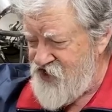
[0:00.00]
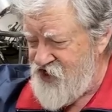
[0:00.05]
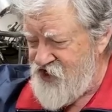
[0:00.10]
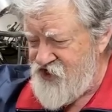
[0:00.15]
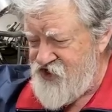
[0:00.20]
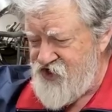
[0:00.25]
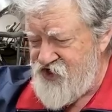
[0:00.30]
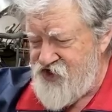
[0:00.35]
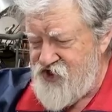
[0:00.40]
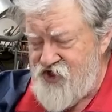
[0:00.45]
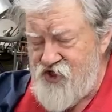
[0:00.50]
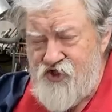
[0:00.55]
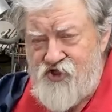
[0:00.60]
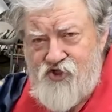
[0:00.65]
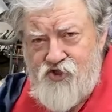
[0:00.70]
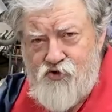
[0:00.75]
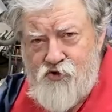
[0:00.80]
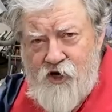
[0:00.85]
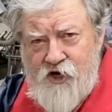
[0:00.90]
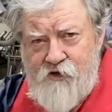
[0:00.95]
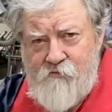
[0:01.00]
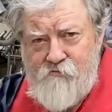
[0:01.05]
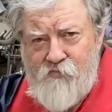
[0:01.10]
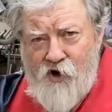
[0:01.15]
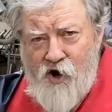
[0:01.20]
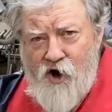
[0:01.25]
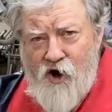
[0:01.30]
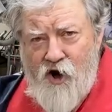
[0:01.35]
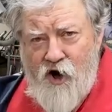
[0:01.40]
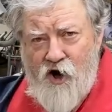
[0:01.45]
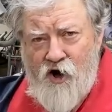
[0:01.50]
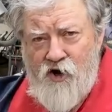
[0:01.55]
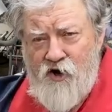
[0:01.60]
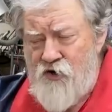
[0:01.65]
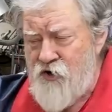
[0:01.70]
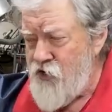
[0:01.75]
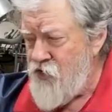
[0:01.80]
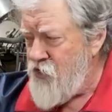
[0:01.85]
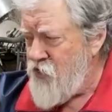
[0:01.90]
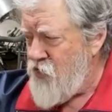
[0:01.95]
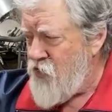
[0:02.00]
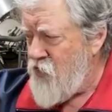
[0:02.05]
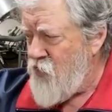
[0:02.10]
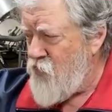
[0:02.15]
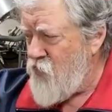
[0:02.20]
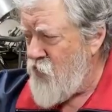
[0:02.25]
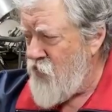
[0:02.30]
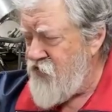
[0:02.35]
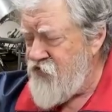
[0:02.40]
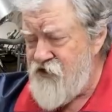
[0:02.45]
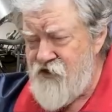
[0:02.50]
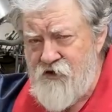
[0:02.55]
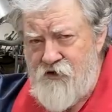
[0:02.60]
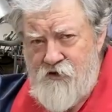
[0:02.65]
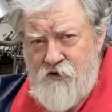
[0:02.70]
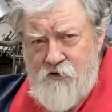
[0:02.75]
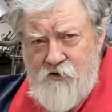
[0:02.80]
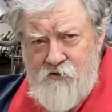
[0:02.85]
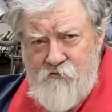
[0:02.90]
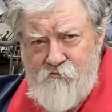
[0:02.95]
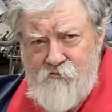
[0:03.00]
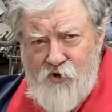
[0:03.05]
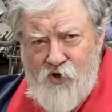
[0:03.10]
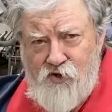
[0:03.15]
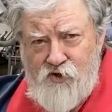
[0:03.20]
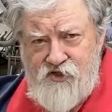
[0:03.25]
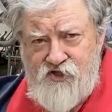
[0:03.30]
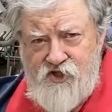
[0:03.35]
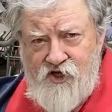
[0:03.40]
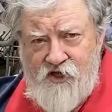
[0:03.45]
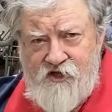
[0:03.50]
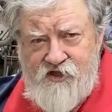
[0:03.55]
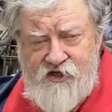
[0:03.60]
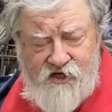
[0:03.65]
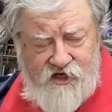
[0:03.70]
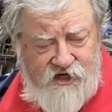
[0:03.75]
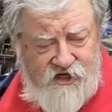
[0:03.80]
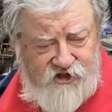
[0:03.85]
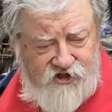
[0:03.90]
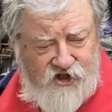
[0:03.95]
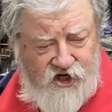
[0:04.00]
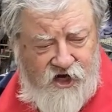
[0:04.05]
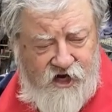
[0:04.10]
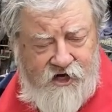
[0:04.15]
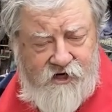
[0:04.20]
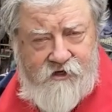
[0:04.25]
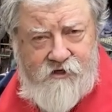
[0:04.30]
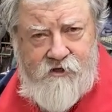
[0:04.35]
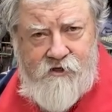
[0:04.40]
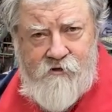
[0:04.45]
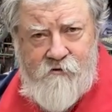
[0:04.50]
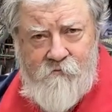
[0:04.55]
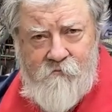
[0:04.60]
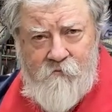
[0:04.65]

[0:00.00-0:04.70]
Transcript: uh, just a straight bar with bolts at each end.